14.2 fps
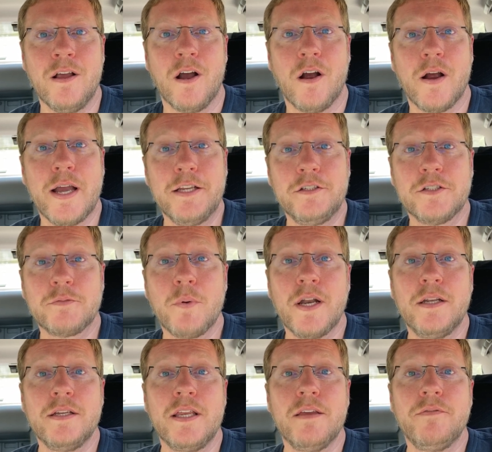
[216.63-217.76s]
All right, just
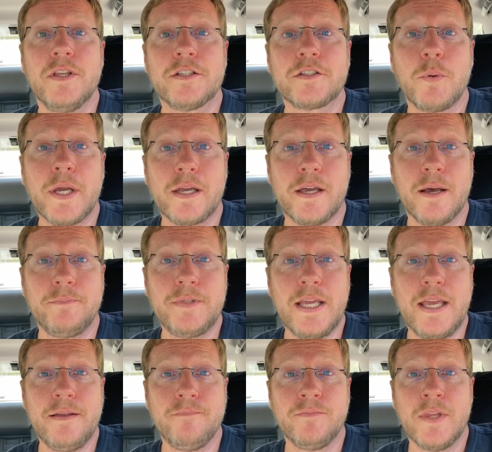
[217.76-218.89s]
wanted to give this quick
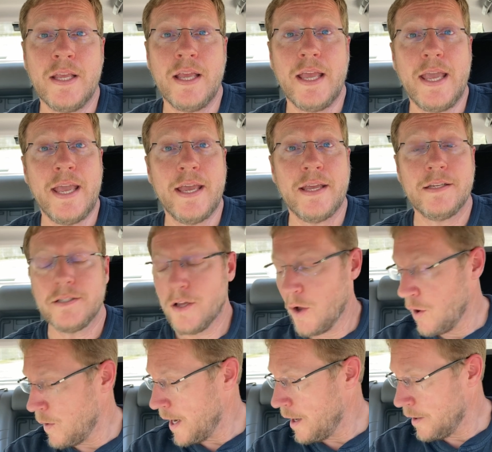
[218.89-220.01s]
update. And
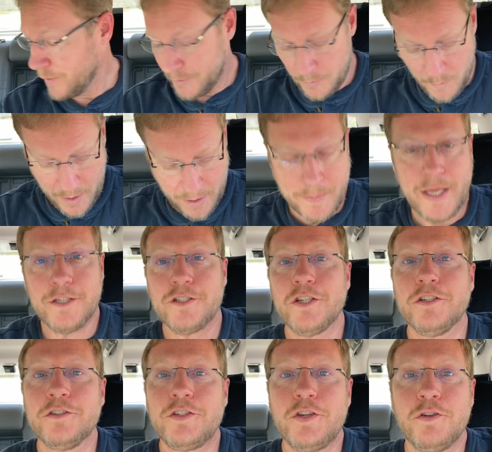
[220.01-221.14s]
oh, I also want to
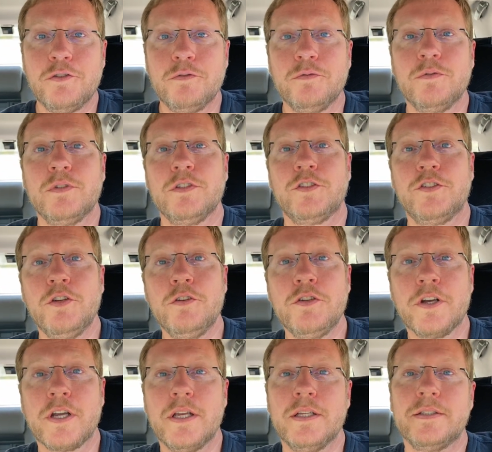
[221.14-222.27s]
mention too, soon
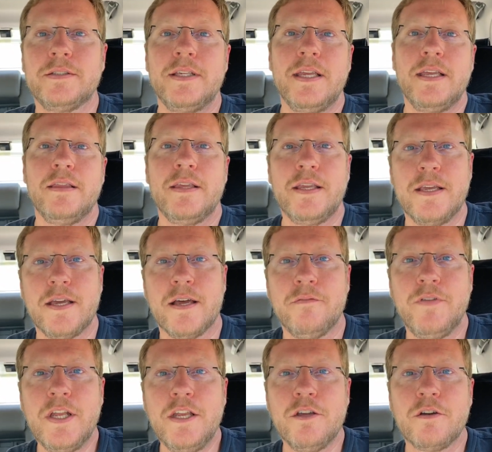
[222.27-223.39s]
you're going to see the uh,
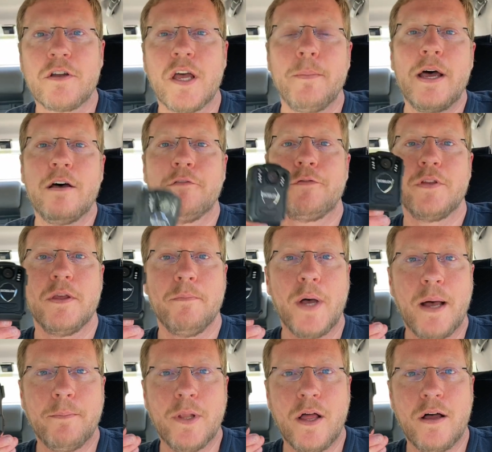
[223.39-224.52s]
video come out for the
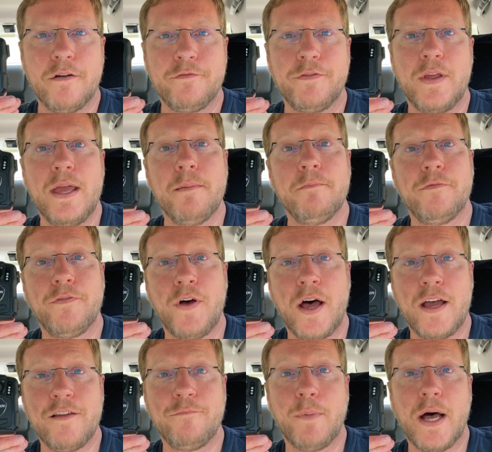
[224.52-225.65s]
Boblov M
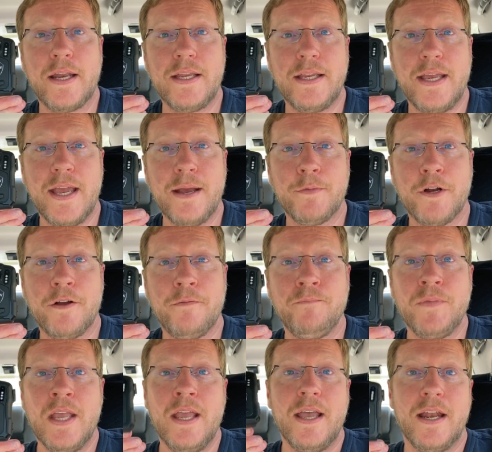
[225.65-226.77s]
five body camera.
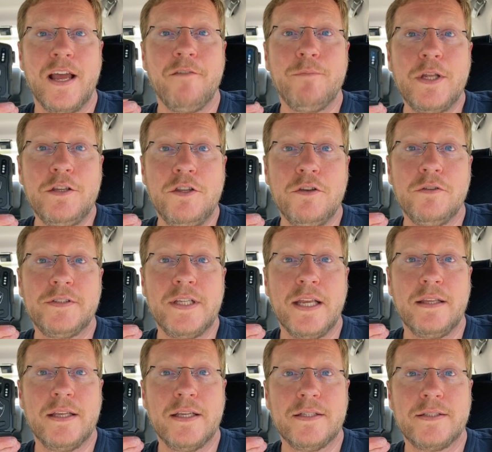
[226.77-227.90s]
And I've been
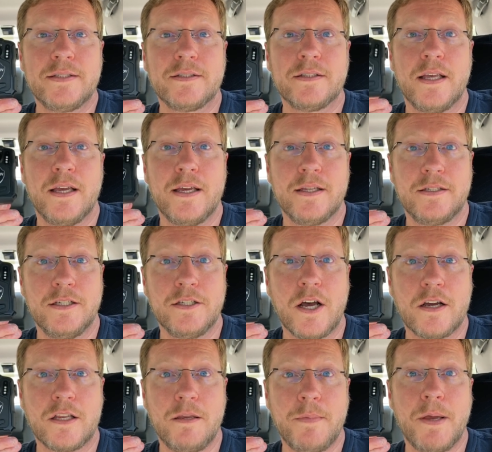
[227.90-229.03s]
using this uh, to
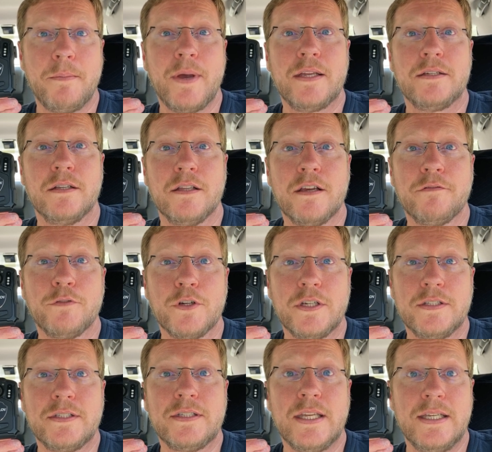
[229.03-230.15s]
document my
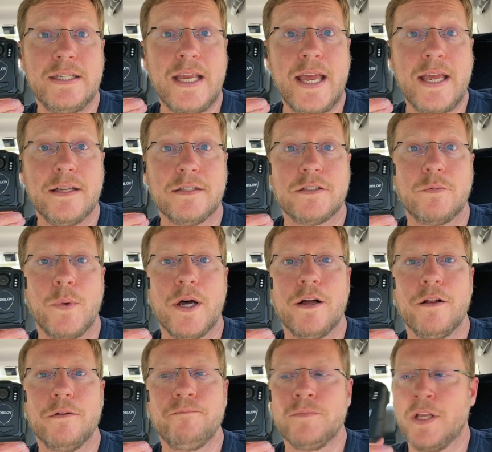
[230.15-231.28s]
deliveries today as well.